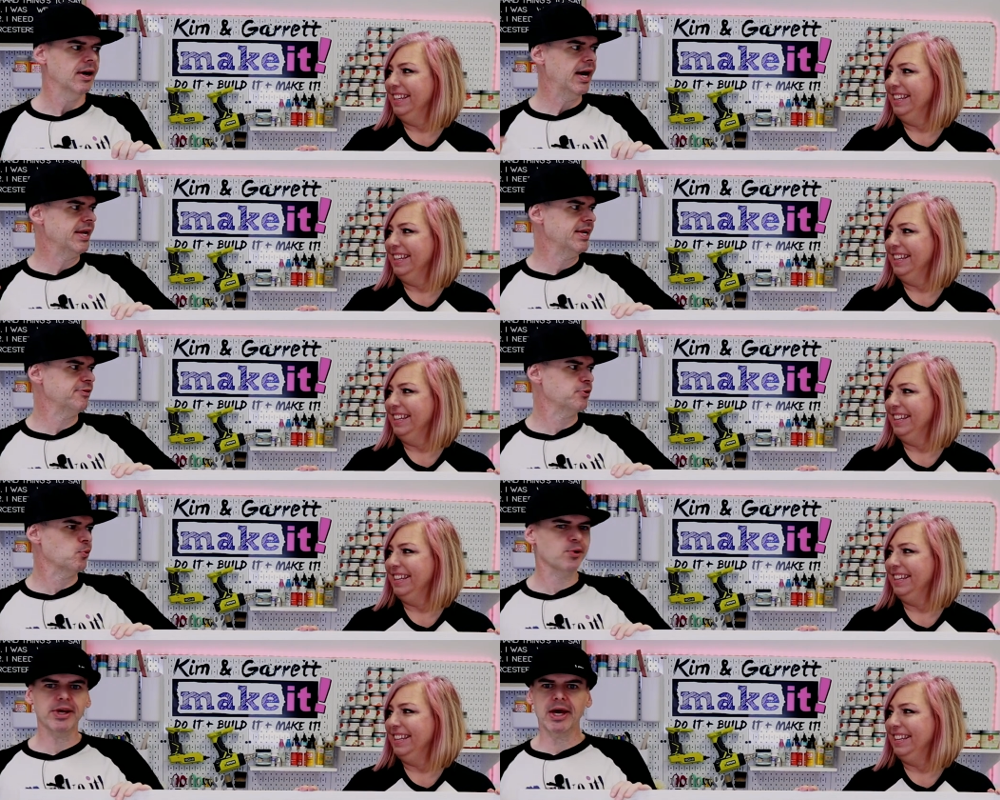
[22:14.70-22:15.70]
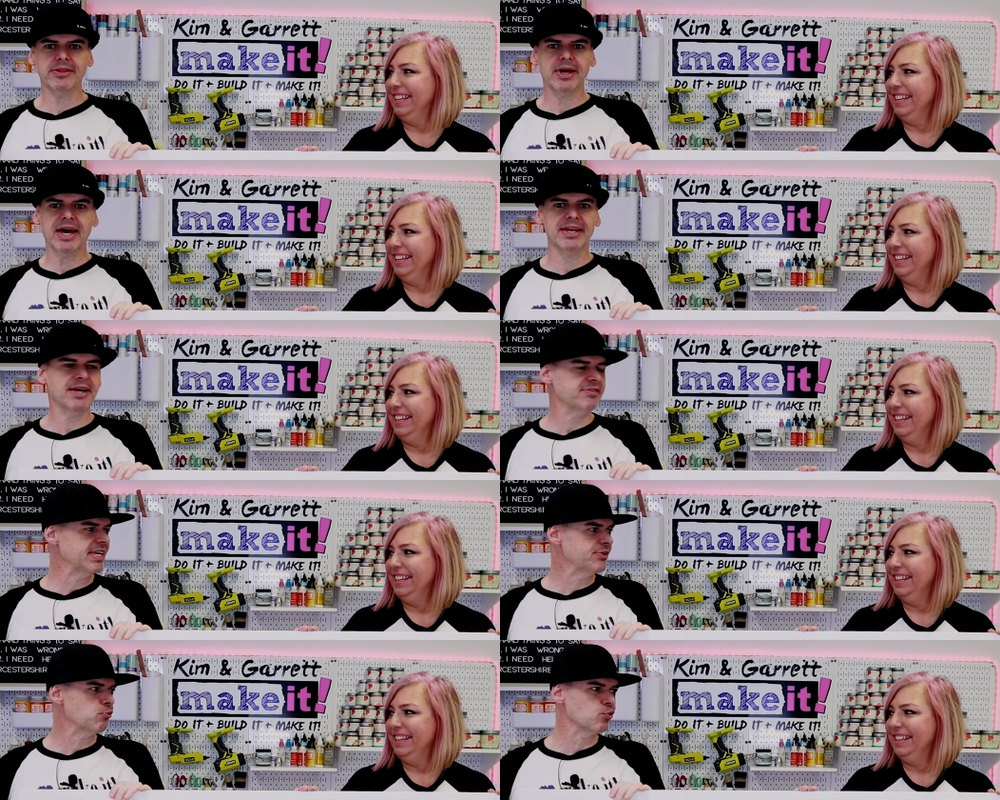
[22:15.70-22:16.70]
Speaker 1: I didn't have to worry. I didn't have to
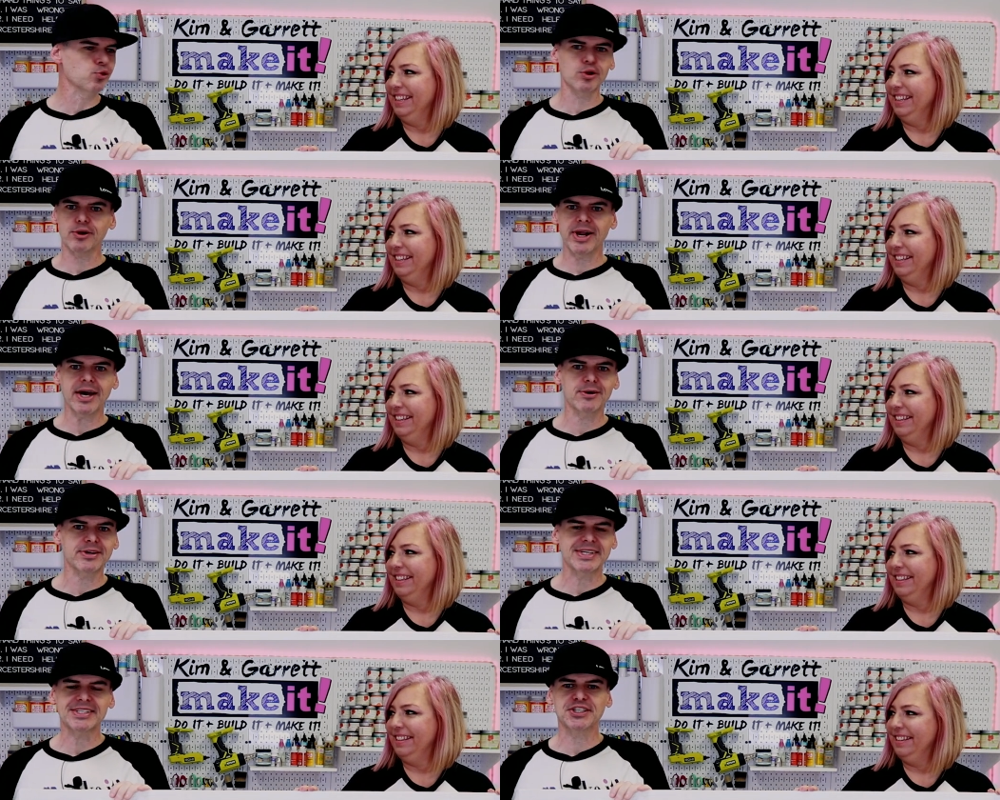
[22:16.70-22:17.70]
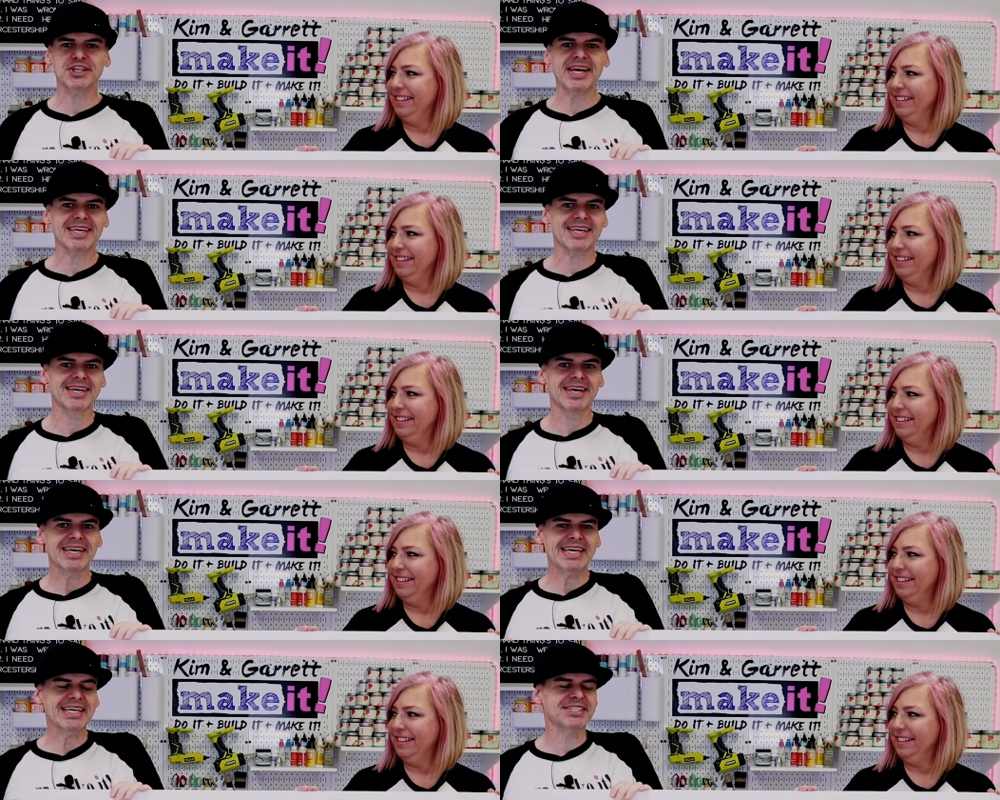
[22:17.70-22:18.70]
get the ruler out and check
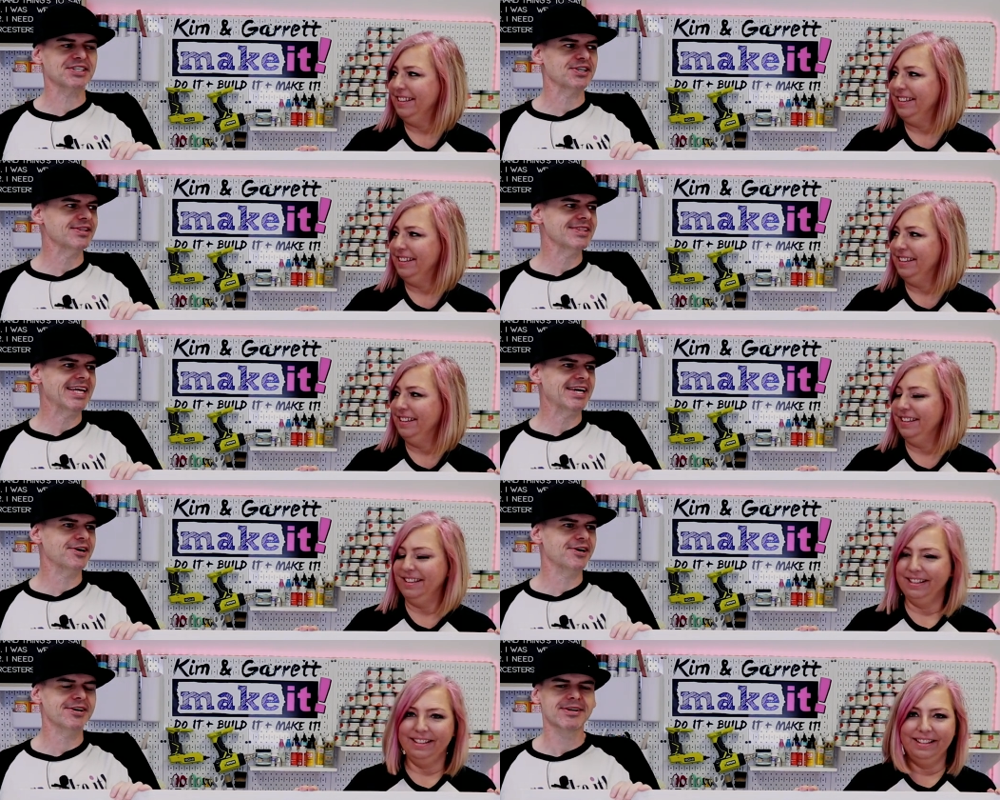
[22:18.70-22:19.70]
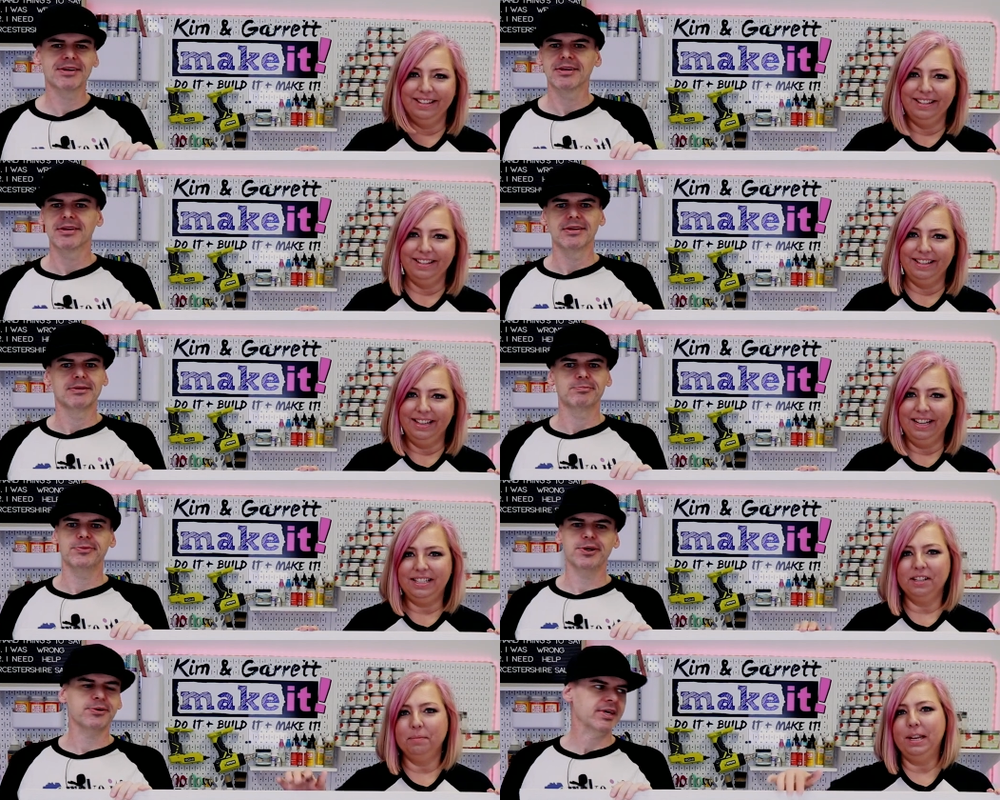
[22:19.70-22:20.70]
each letter.
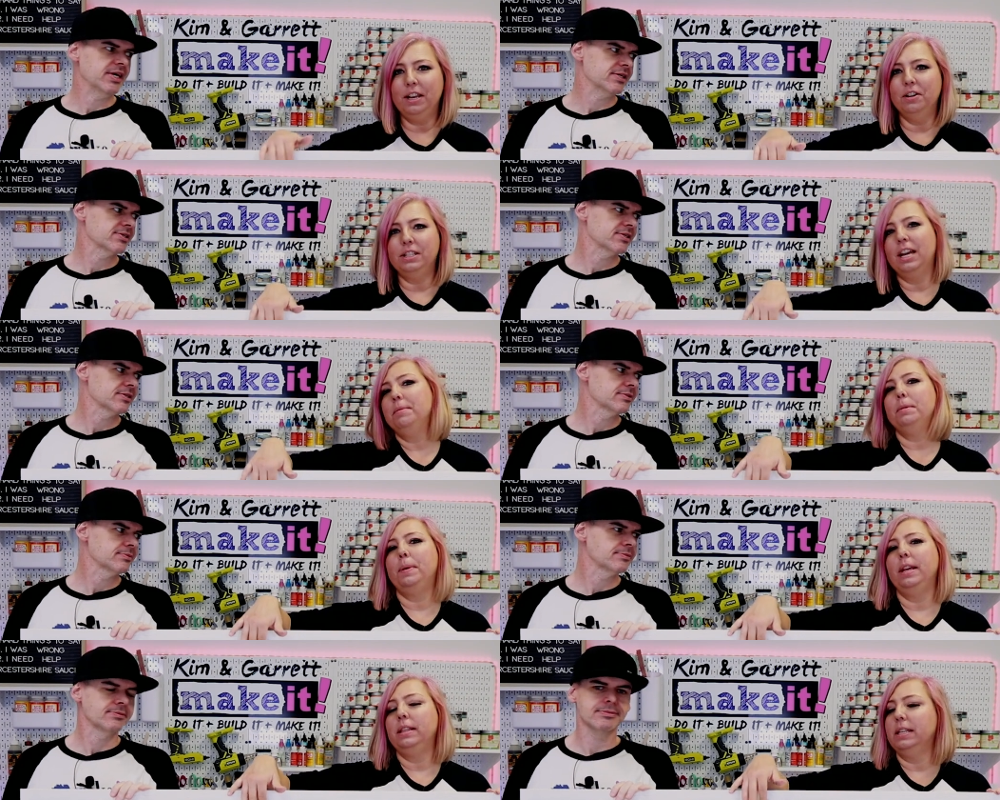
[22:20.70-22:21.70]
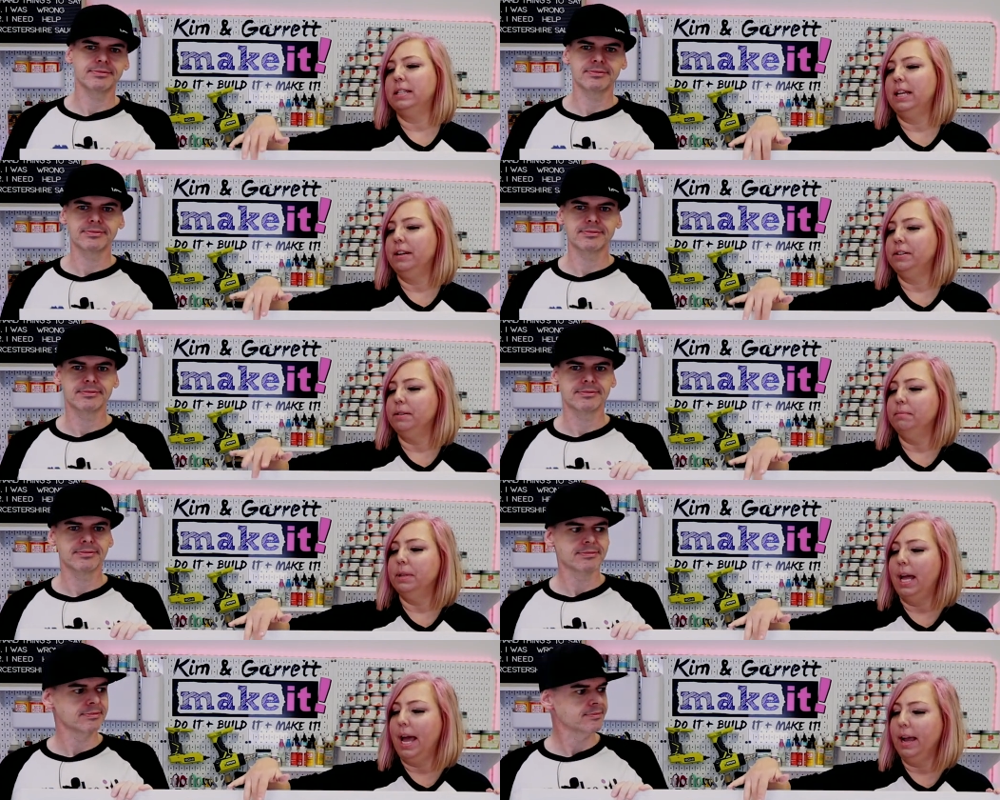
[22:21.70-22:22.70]
Speaker 2: It no took me thanks. no time to paint these letters in
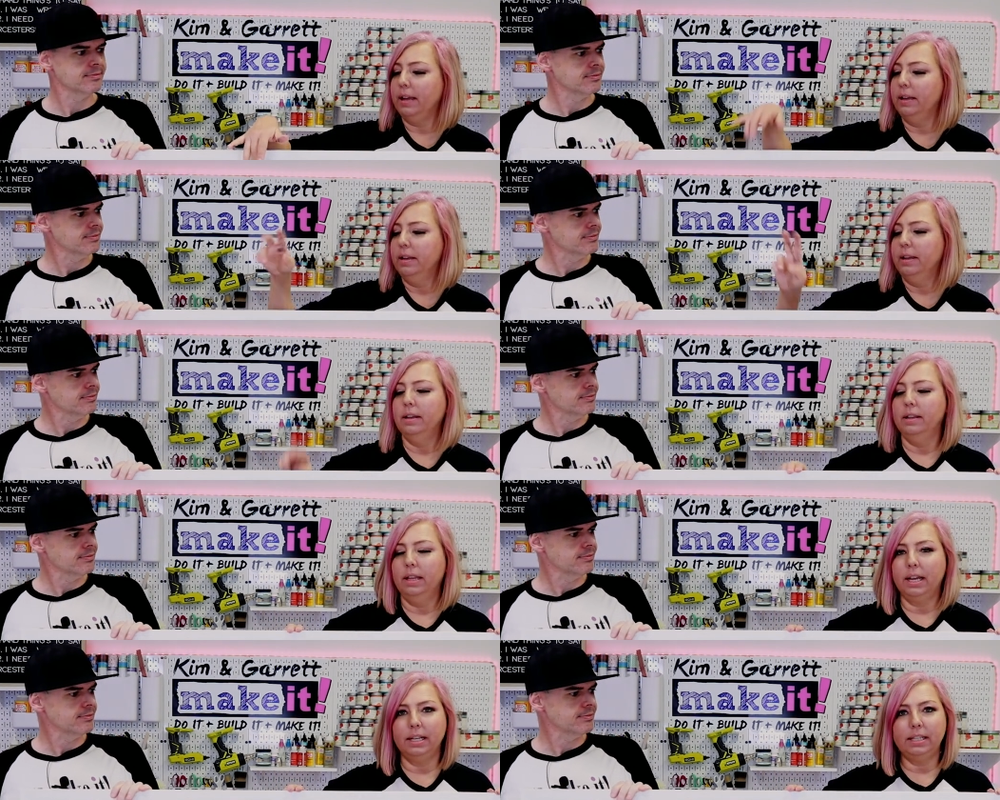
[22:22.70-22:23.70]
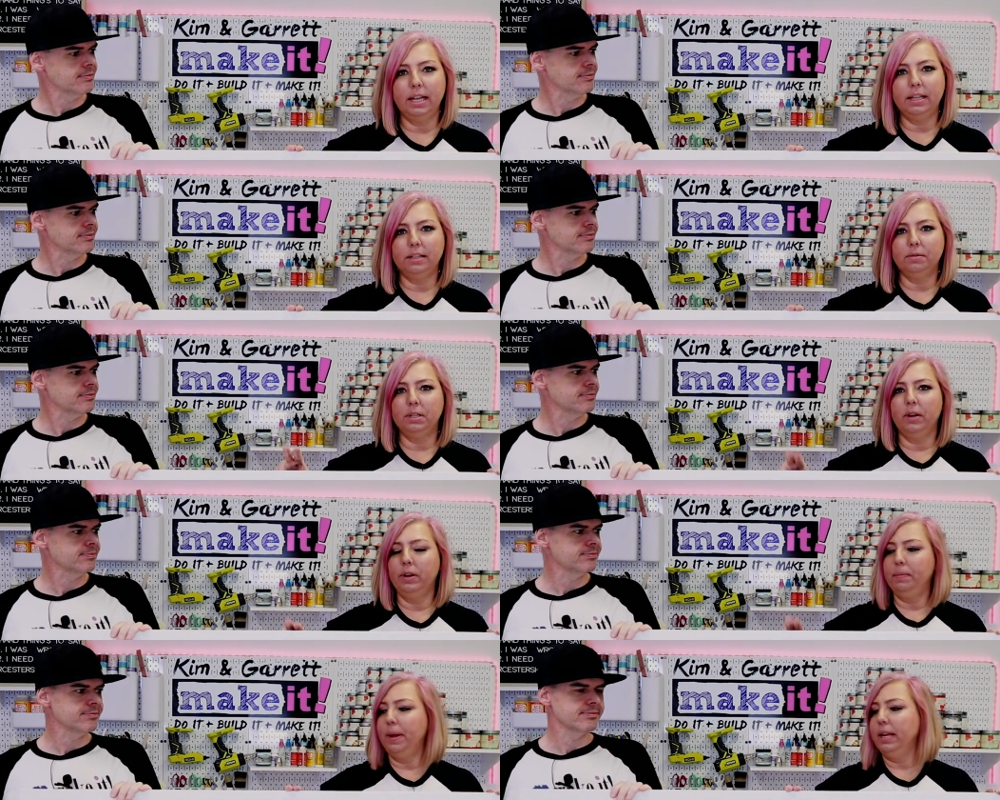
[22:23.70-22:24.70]
black. Like I said, this was
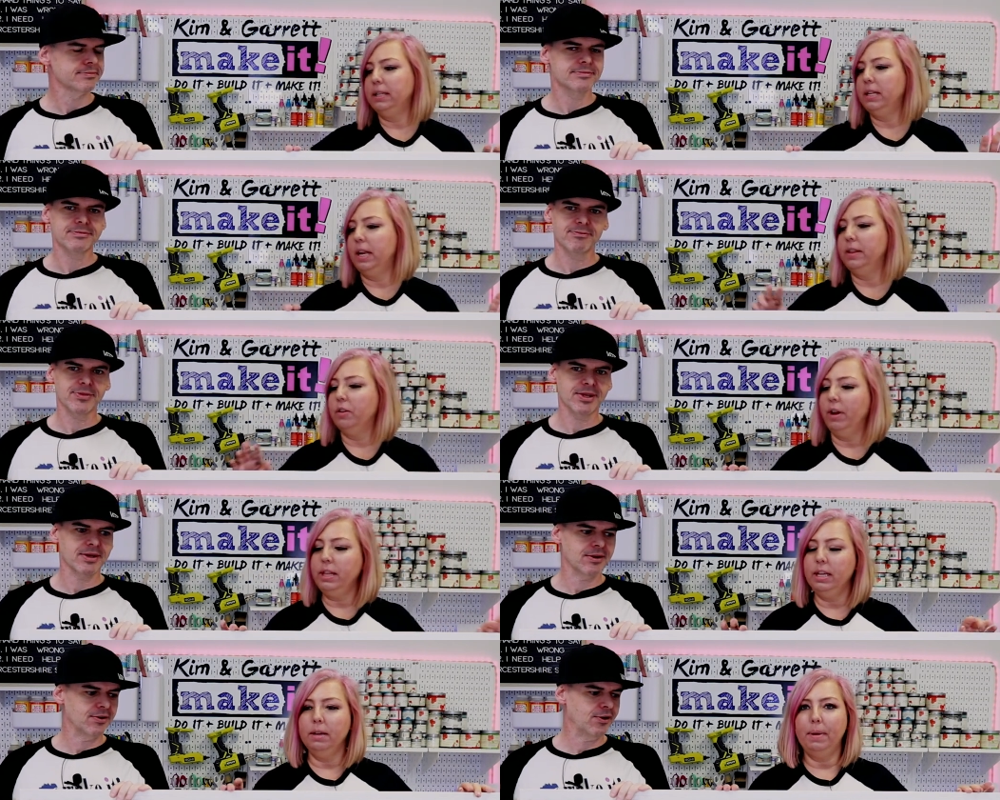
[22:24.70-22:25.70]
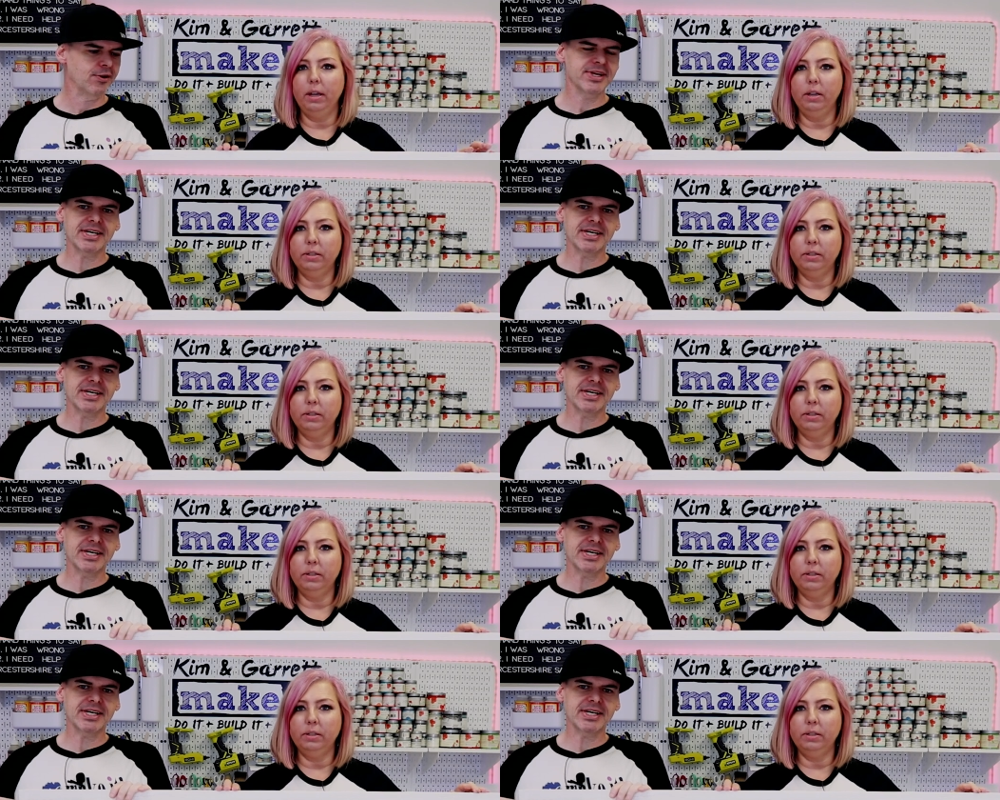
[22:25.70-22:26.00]
already painted. And the great thing about already